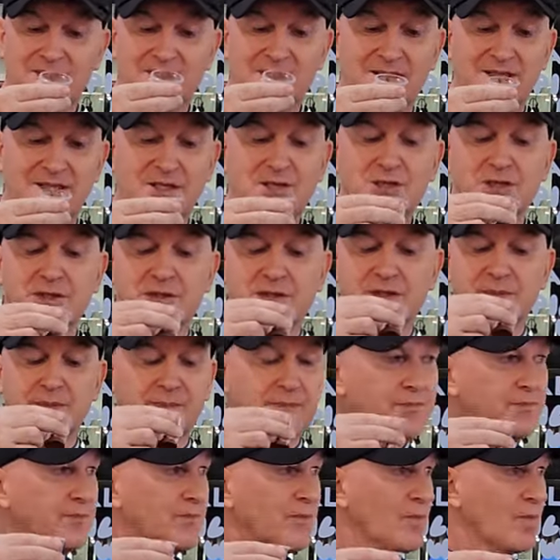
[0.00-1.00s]
Delicious.
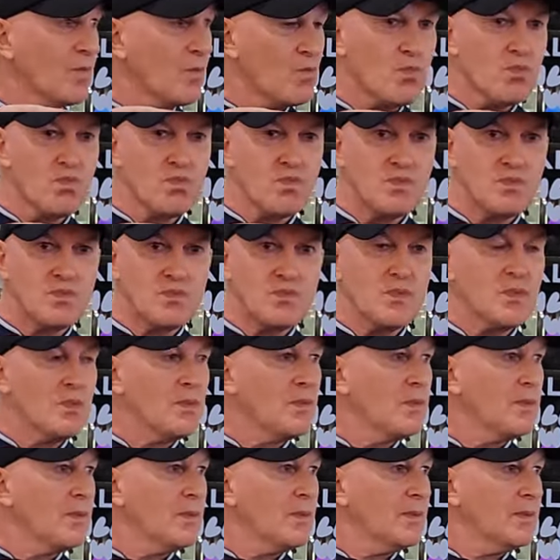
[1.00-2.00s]
They have a good fat.
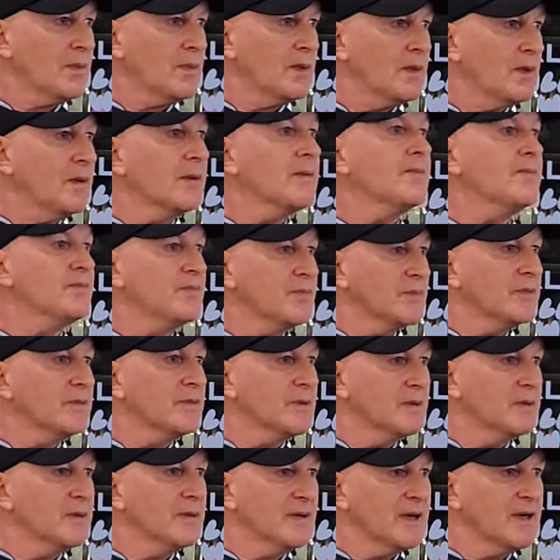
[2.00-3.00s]

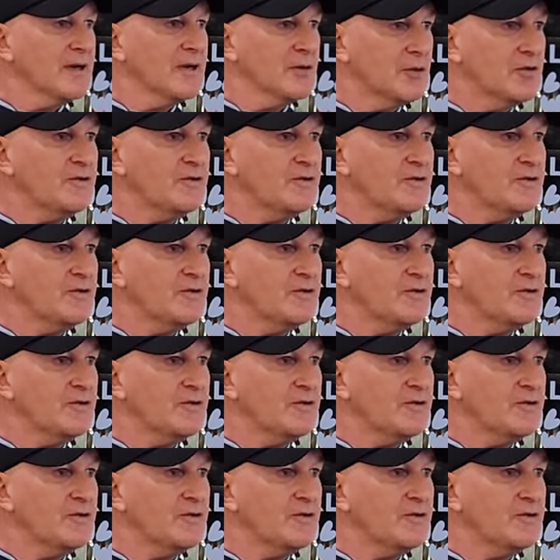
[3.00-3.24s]
Good fat.